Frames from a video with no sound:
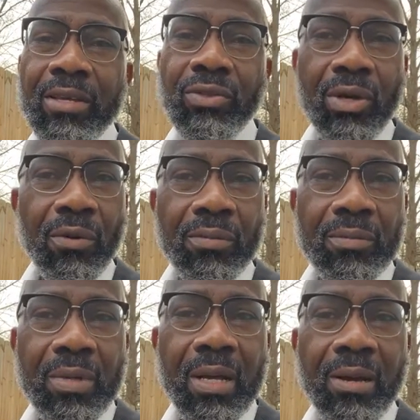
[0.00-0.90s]
so
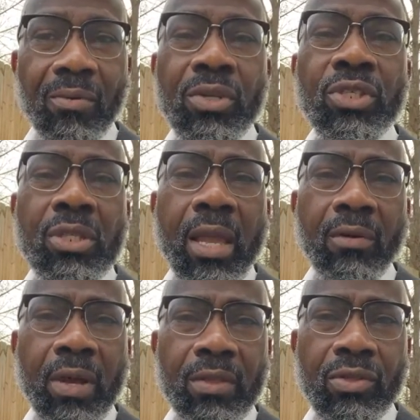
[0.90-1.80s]
what's your
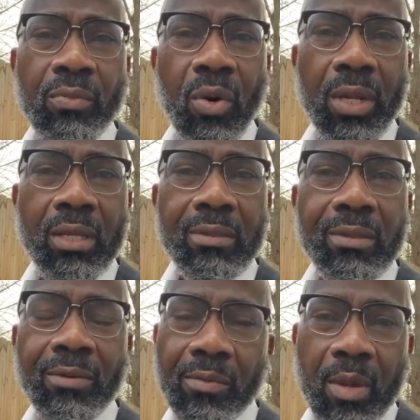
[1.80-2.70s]
takeaway this morning?
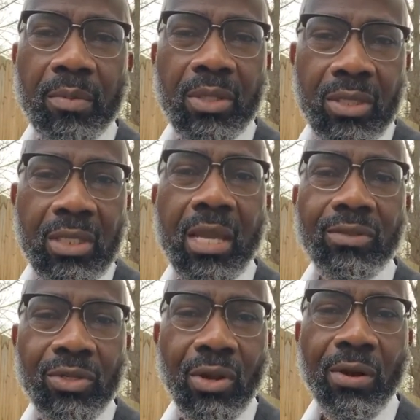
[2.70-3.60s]
remember, it's the
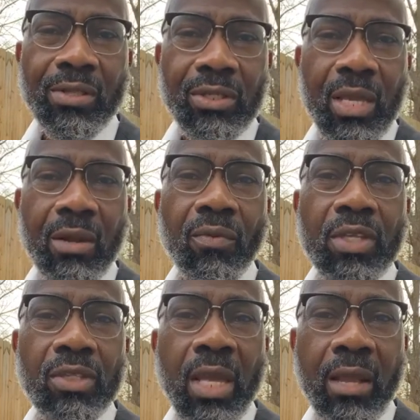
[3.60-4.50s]
text, the talk, and the takeaway.
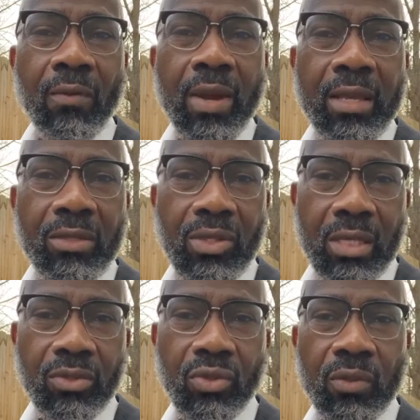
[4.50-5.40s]
Your takeaway is
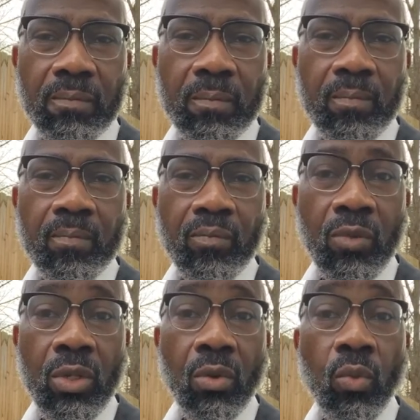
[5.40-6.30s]
this.
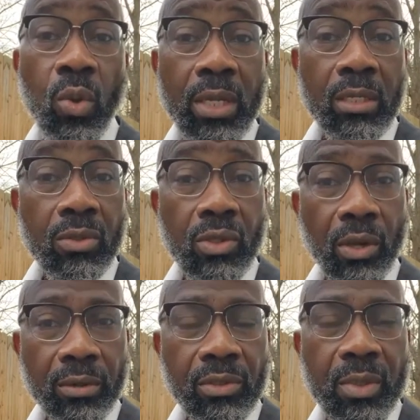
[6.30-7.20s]
When
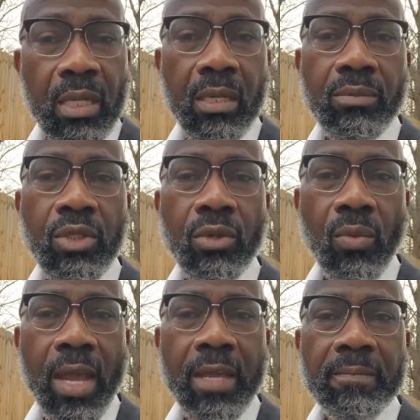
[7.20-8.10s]
discouragement comes your
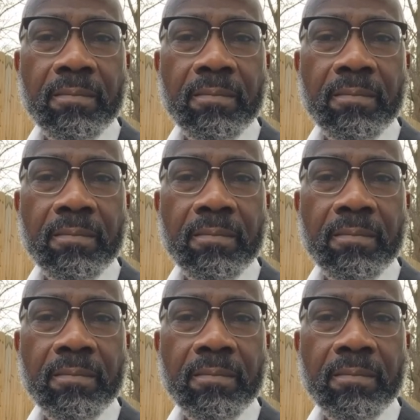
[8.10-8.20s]
way,